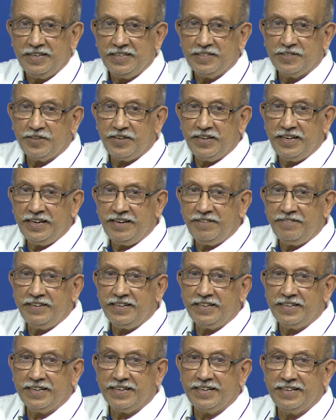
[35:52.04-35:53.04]
So, I have
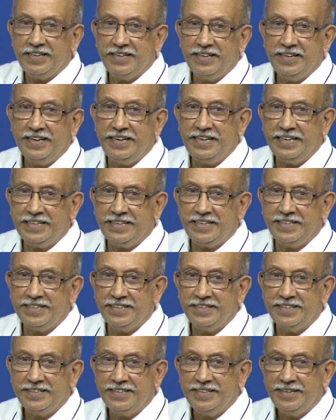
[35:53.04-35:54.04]
a ink
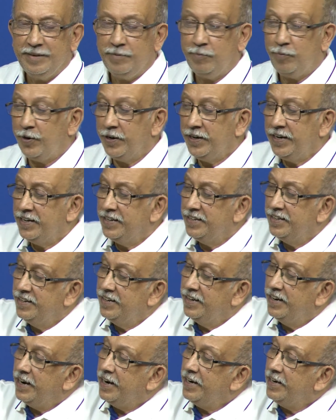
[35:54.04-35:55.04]
pot,
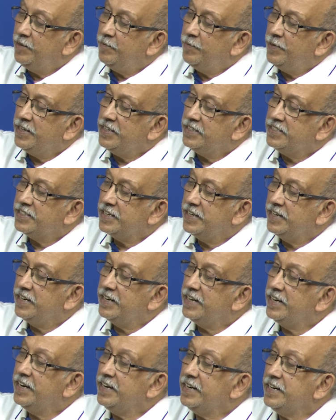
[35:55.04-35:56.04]
I dip it inside,
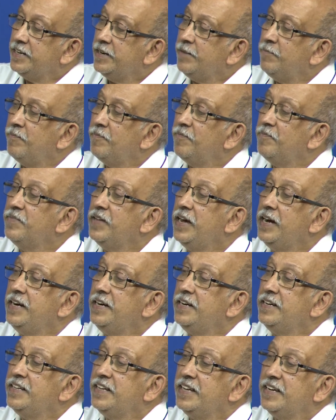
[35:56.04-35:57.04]
I take it up
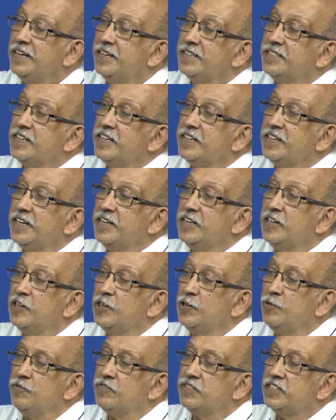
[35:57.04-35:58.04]
and there are certain
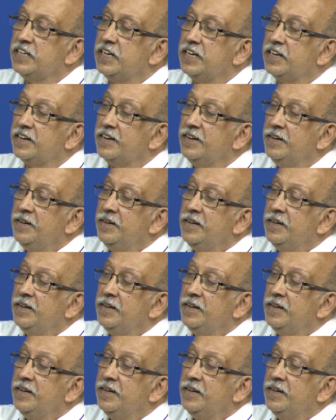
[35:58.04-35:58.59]
grooves here.